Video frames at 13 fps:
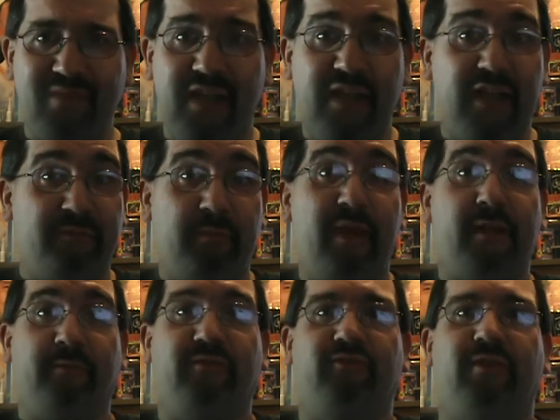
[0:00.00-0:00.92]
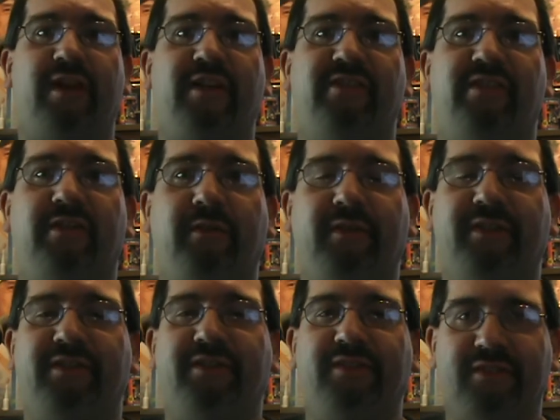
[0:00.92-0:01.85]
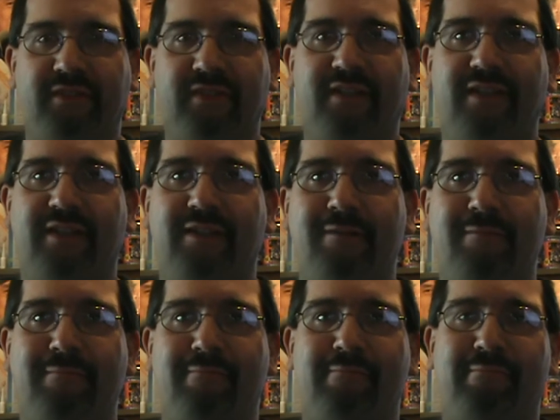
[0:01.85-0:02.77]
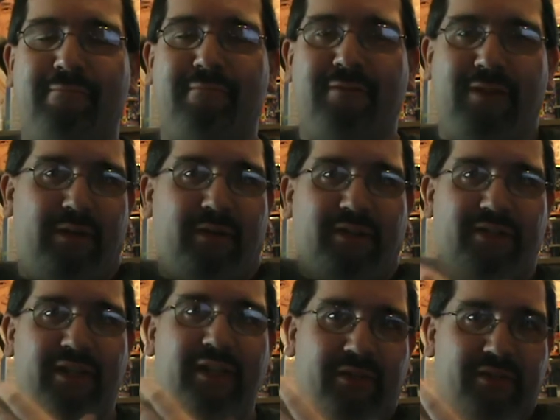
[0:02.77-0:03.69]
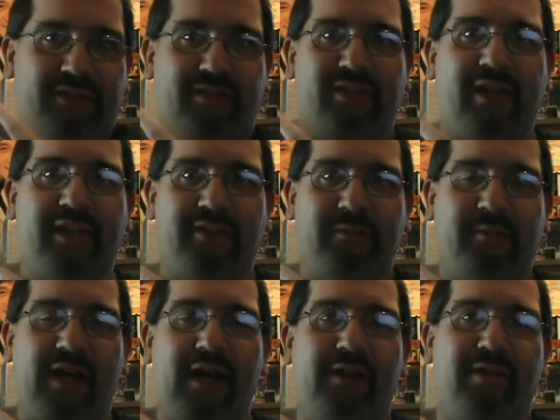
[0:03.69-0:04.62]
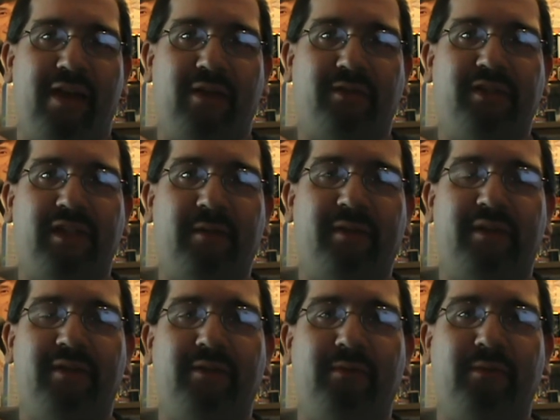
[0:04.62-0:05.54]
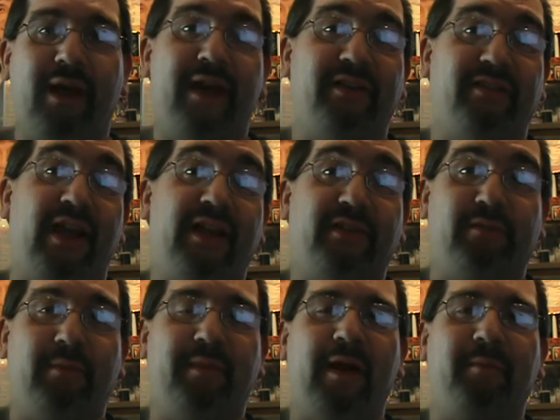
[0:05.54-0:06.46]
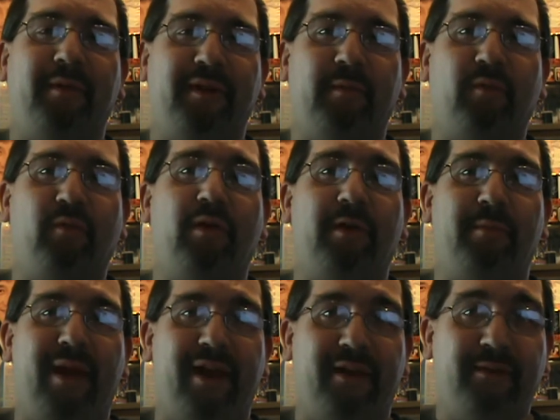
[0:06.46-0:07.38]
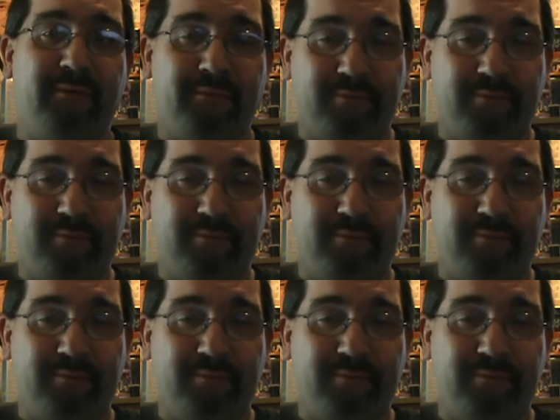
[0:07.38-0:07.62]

His makeup's great too. He's just, he looks like some kind of hell demon who had his eyes ripped out by Number One Man.